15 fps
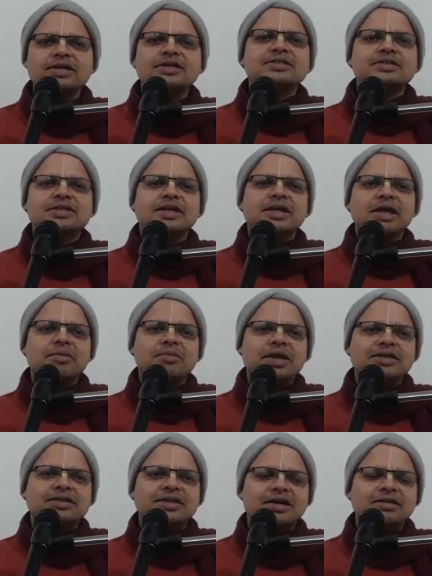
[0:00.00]
he's the name
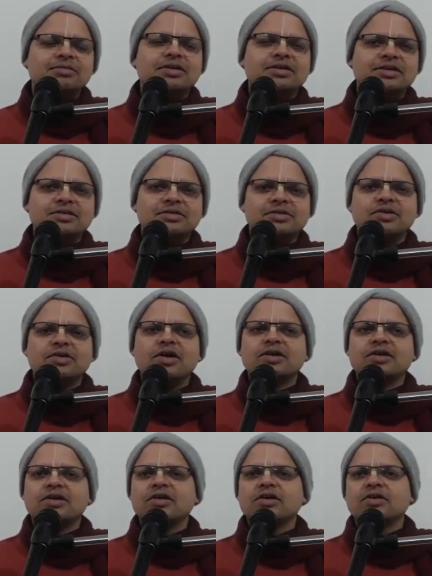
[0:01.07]
like that but
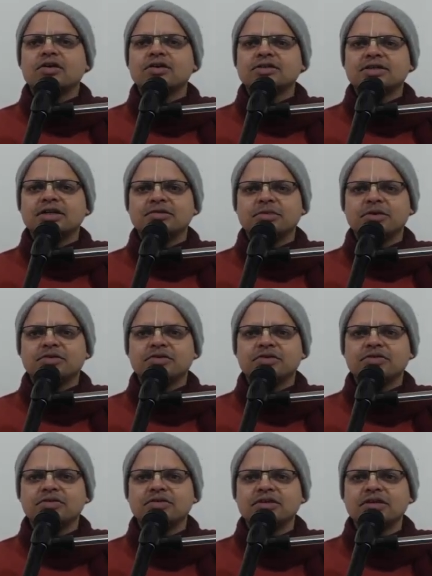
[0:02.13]
not on a constant
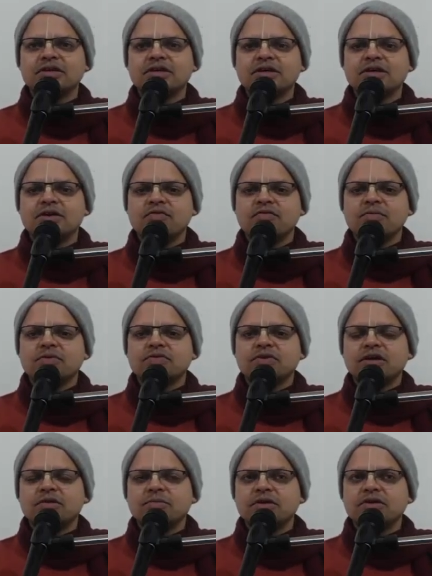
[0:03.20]
basis we must
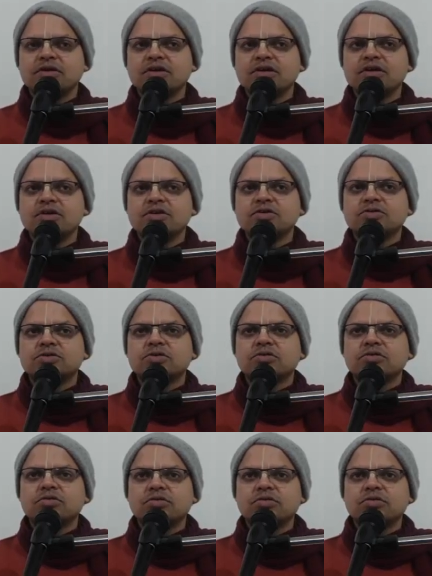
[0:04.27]
admit so